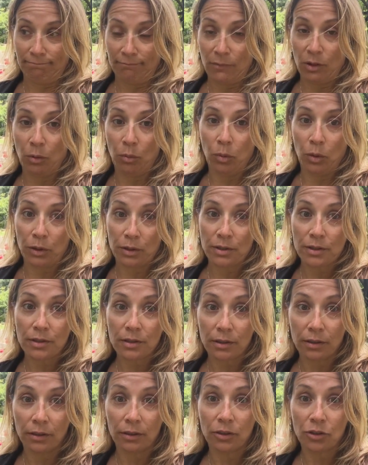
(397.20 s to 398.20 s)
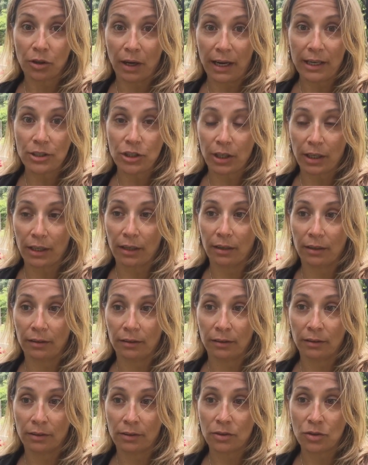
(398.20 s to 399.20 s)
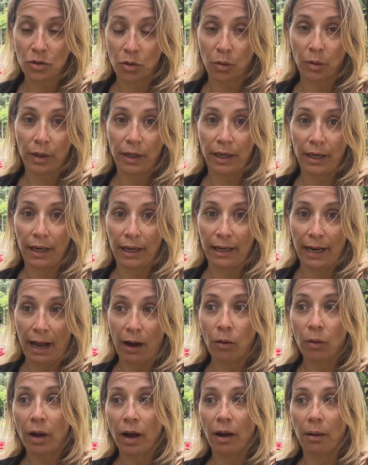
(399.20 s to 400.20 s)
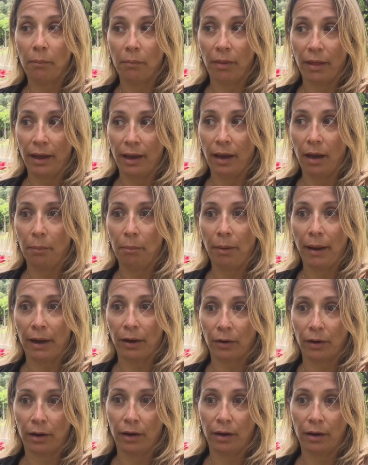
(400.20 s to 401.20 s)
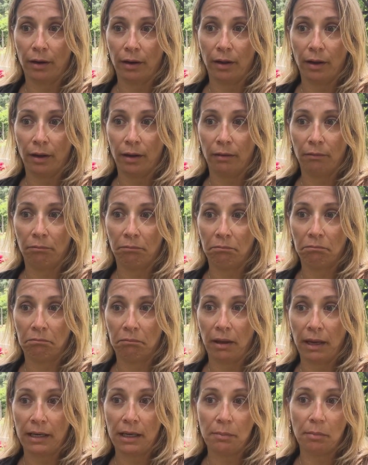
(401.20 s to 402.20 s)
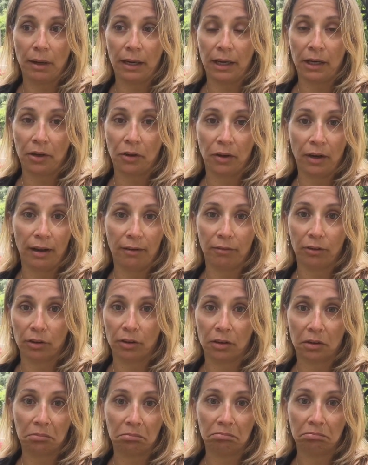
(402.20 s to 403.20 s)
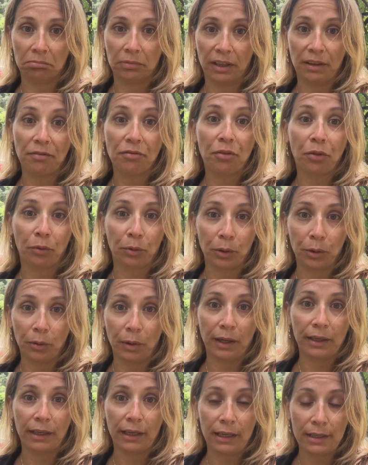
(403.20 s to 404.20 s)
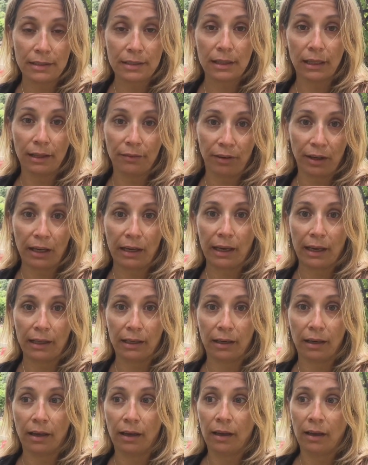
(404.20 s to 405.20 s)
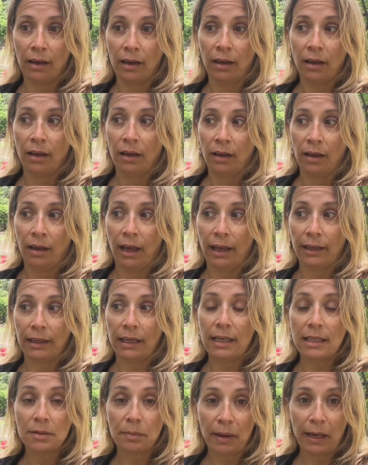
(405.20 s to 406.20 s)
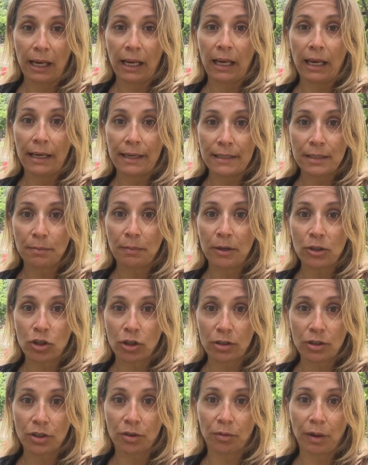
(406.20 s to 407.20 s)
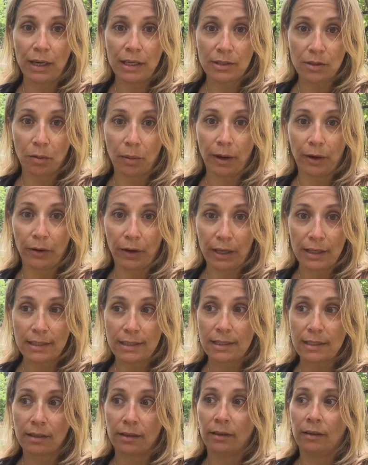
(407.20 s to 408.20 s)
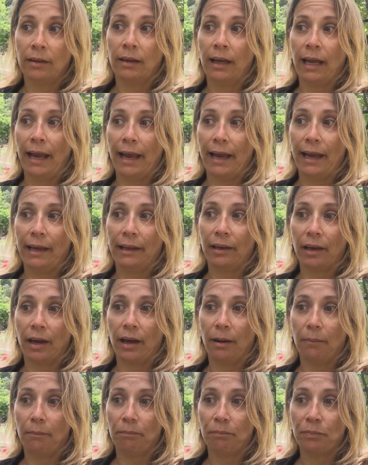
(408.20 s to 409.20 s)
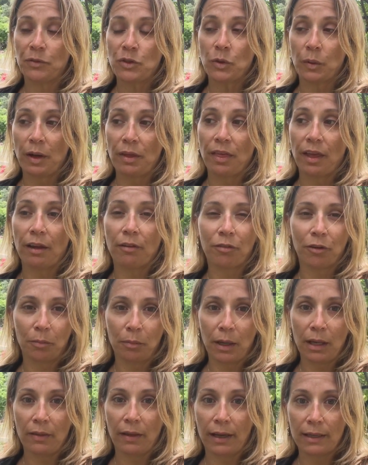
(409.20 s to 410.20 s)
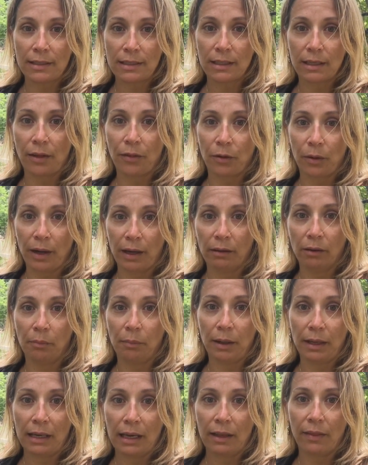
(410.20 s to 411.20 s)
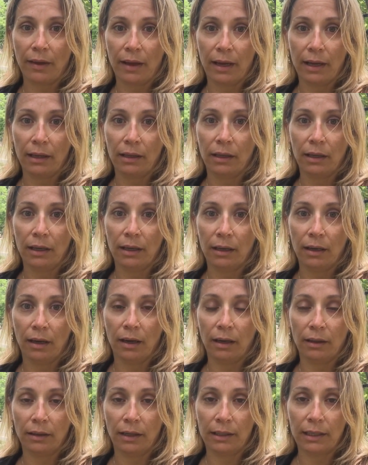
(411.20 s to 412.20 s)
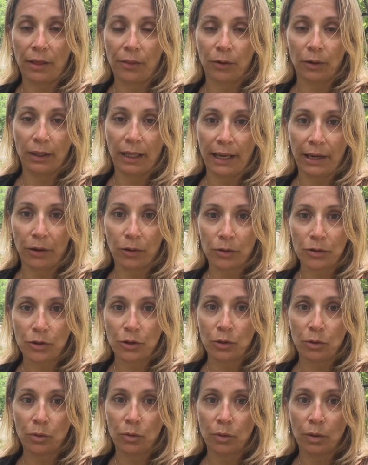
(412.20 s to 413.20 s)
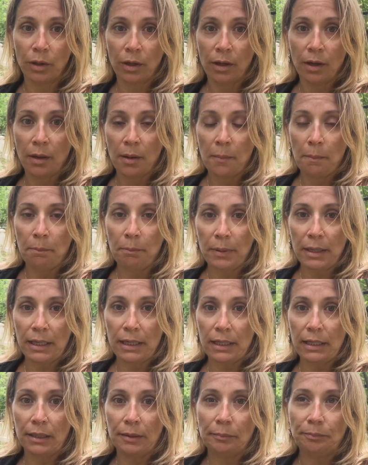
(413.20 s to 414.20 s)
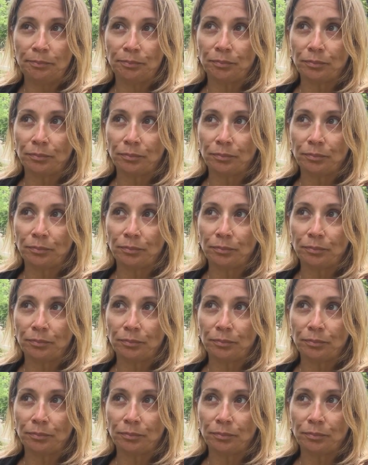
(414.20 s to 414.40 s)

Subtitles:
the worst tragic story and outcome that a parent, anybody, could ever live through. And he's living, and he's making it his mission to raise awareness. And so I think for me that's another element, that another layer to me